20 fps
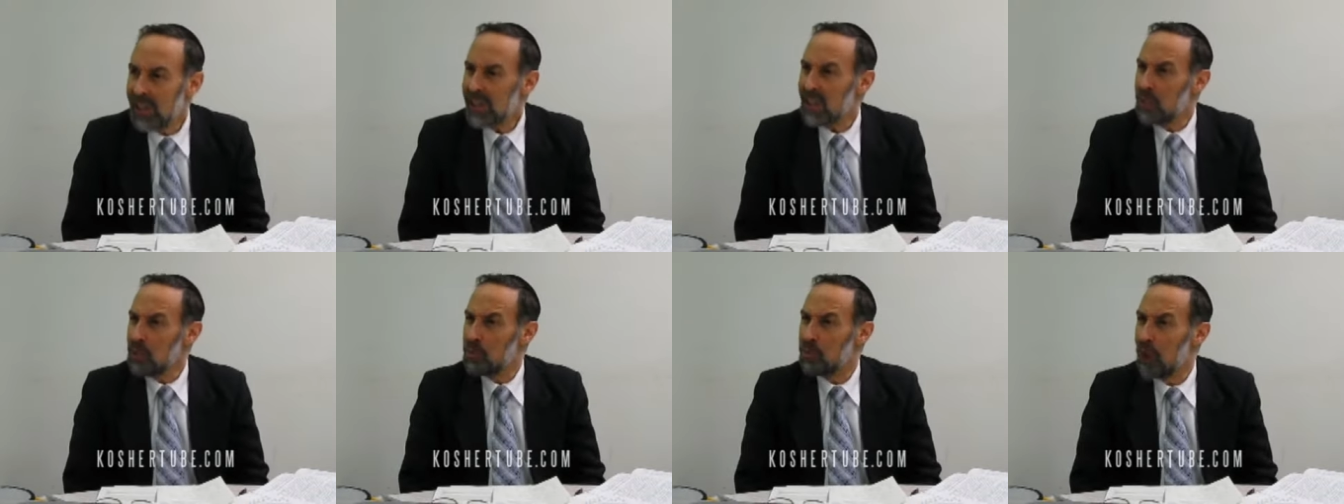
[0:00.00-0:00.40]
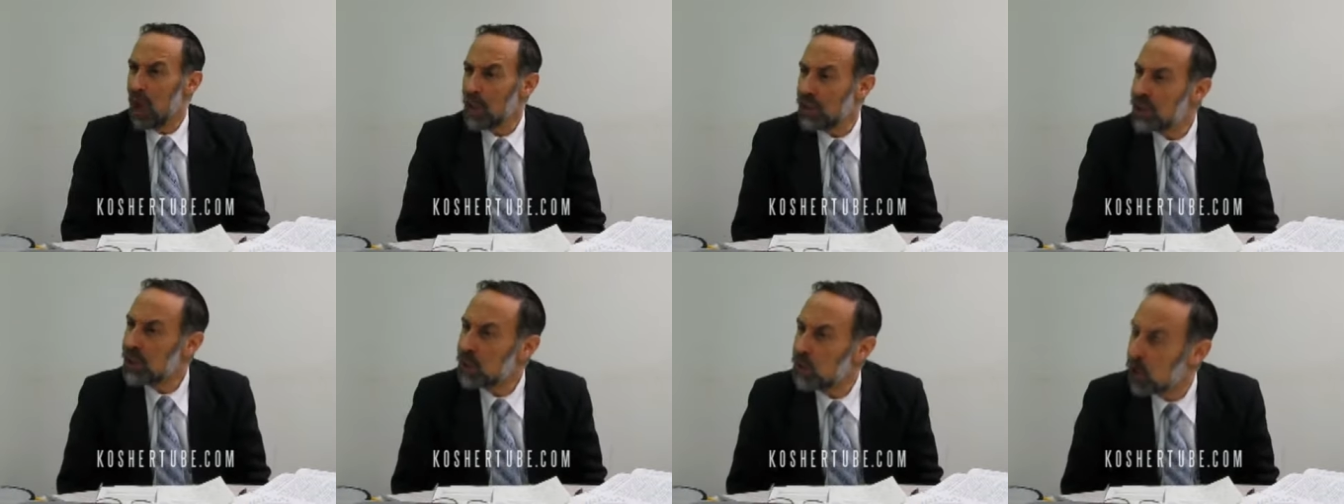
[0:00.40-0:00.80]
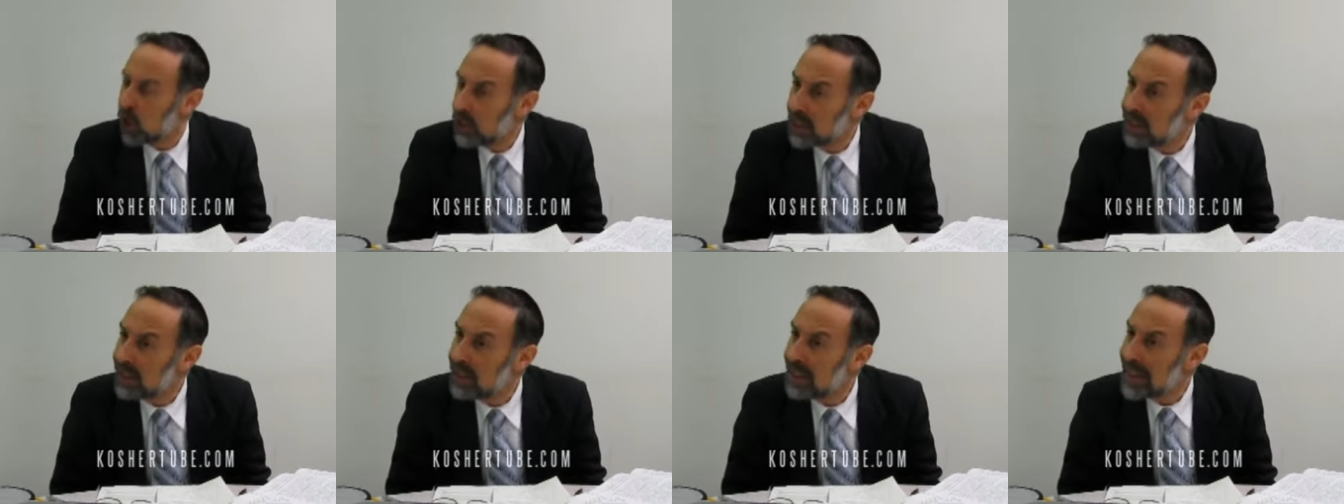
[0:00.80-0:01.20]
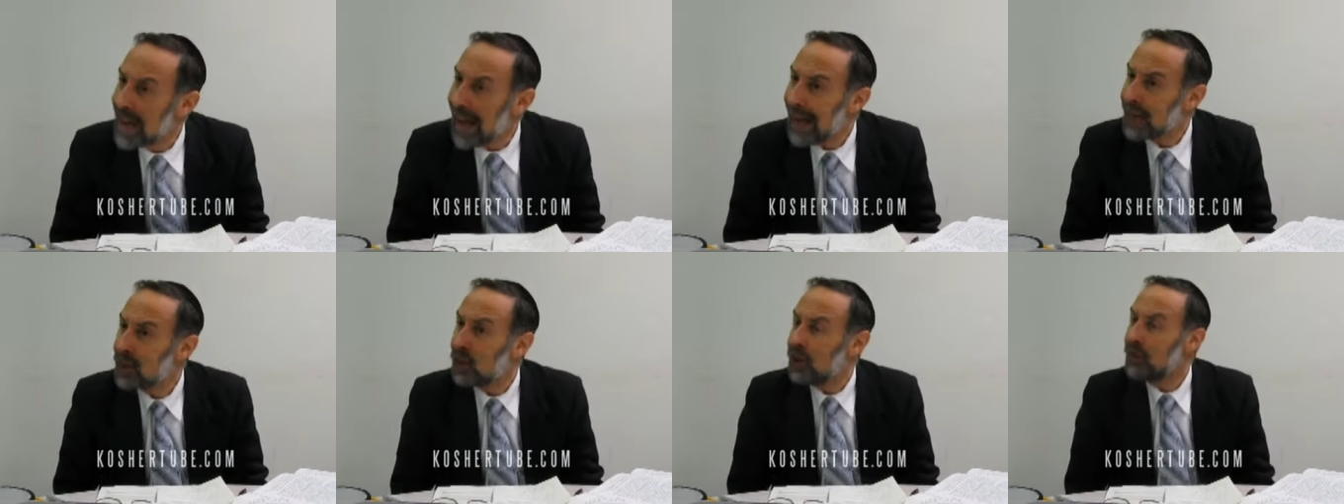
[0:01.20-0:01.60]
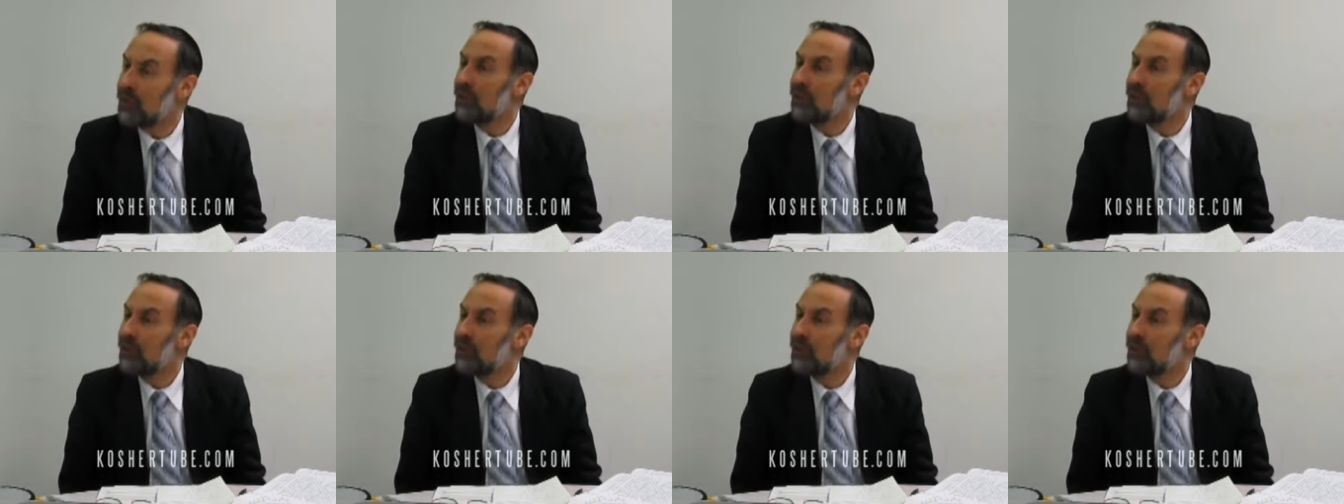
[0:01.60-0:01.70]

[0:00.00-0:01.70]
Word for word: are the brothers talking to Yaakov.